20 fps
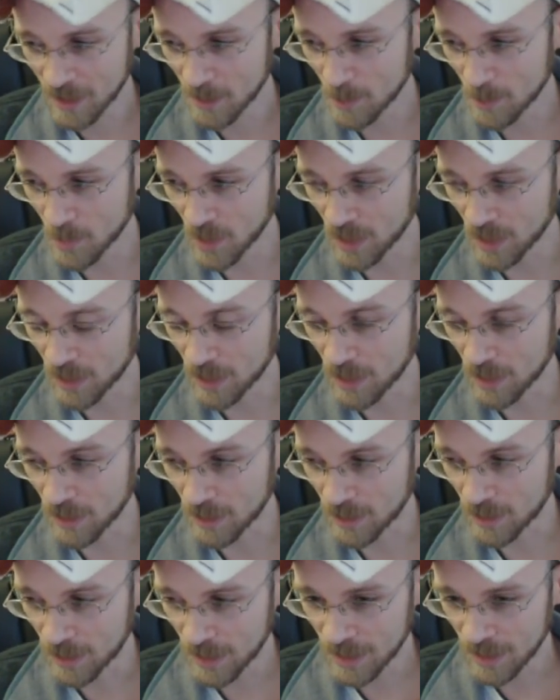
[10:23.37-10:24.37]
But
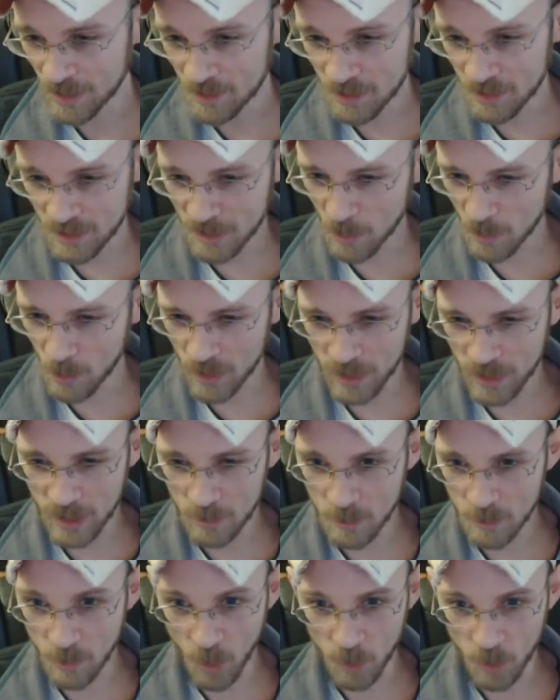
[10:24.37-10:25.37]
she's the one that keeps
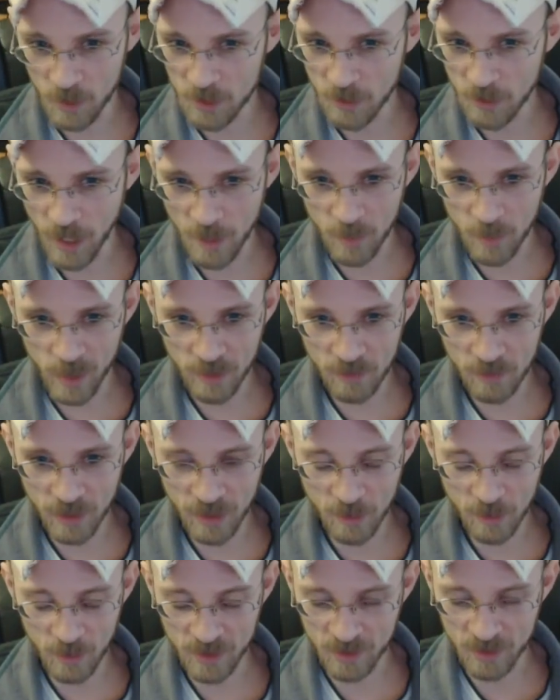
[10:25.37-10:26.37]
booby-trapping
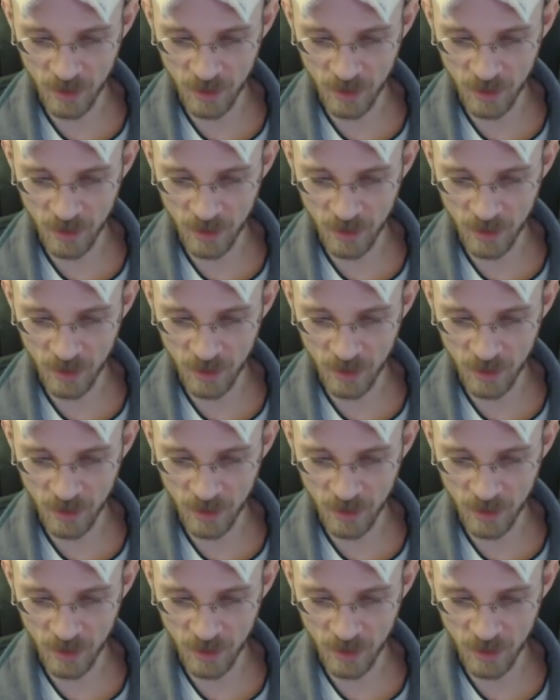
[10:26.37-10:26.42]
everything with these,